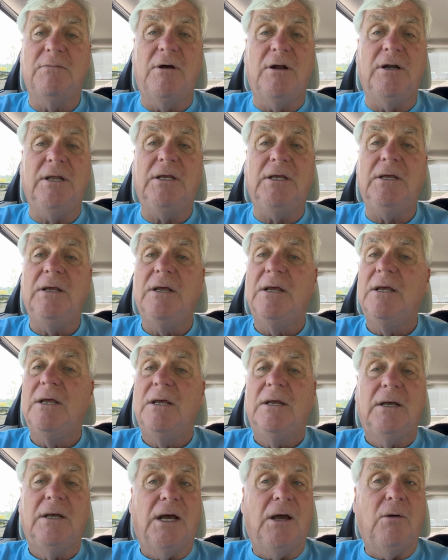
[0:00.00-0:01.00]
money.
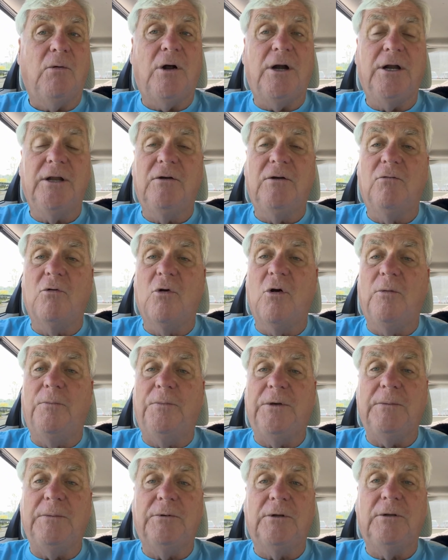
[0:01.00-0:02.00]
I wanted to enroll
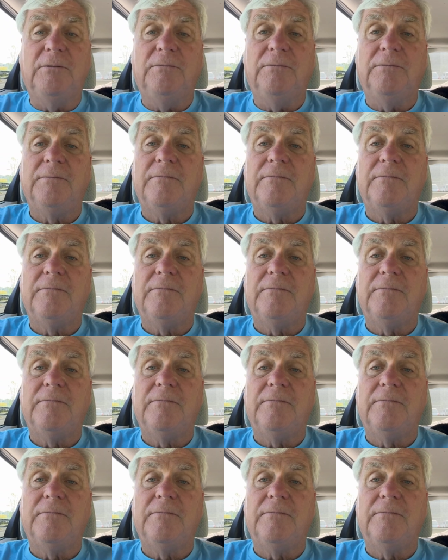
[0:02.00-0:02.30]
people.